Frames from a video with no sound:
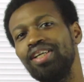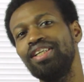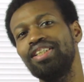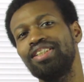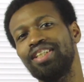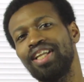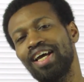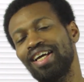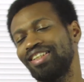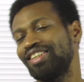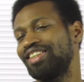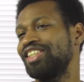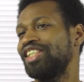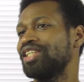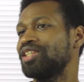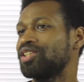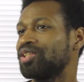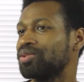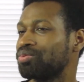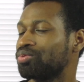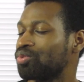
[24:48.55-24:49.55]
Please like,
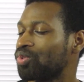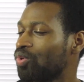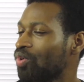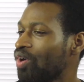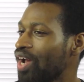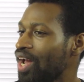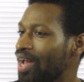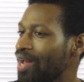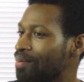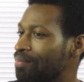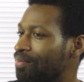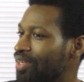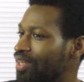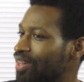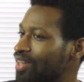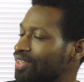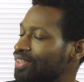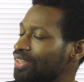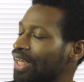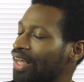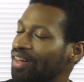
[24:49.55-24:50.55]
share, subscribe.
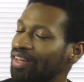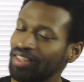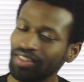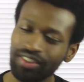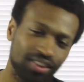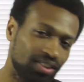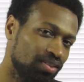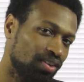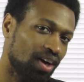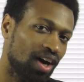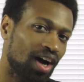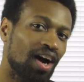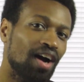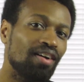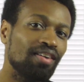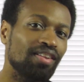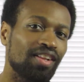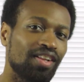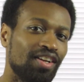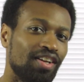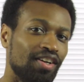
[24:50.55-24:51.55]
Get this out there to
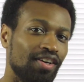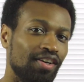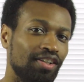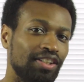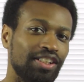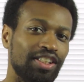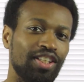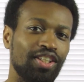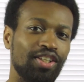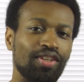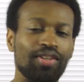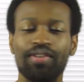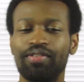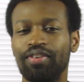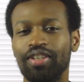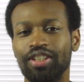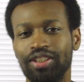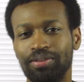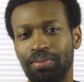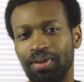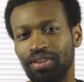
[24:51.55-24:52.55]
all the nerds in the
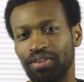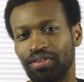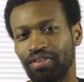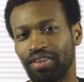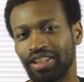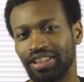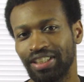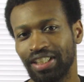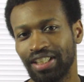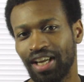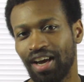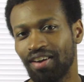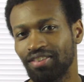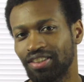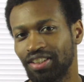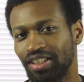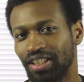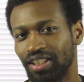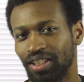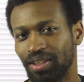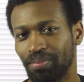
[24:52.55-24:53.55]
universe, multiverse, and
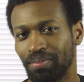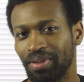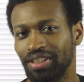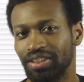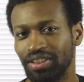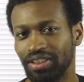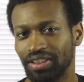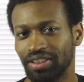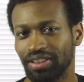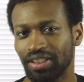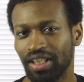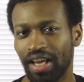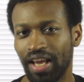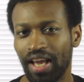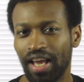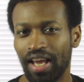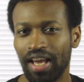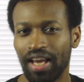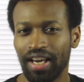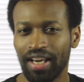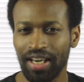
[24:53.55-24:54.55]
alternate dimensions.
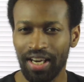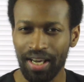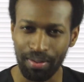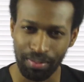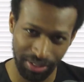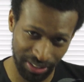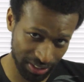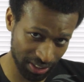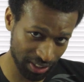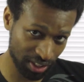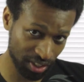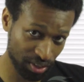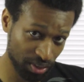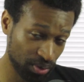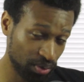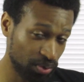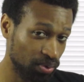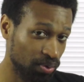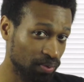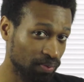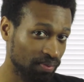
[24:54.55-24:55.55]
And I will see
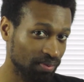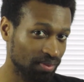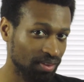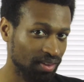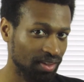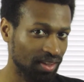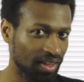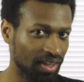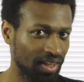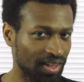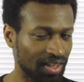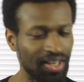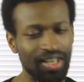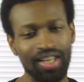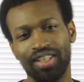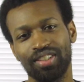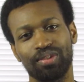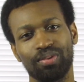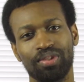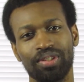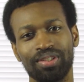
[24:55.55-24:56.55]
you in the
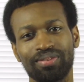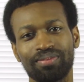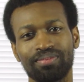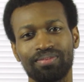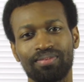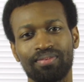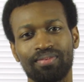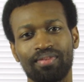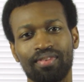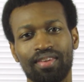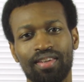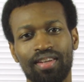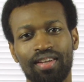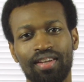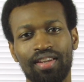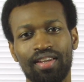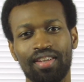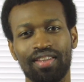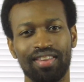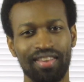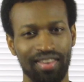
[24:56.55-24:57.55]
next one.
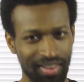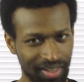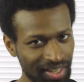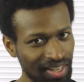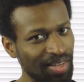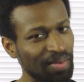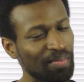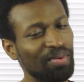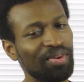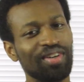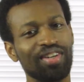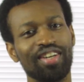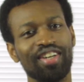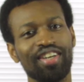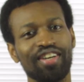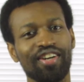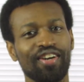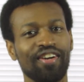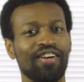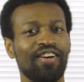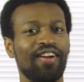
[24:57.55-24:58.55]
The Immortal
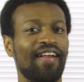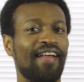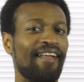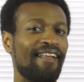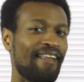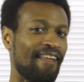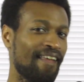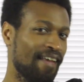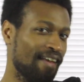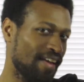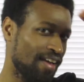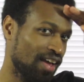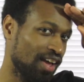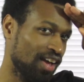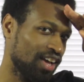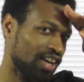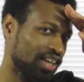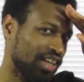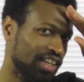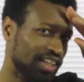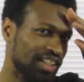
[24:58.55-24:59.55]
Nerd.
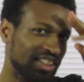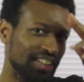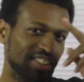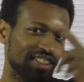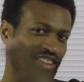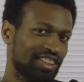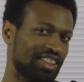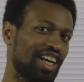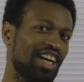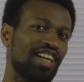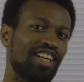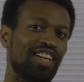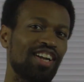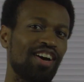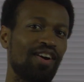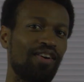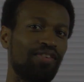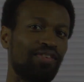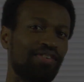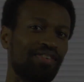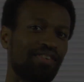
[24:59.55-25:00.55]

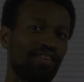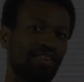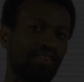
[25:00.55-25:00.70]
signing off.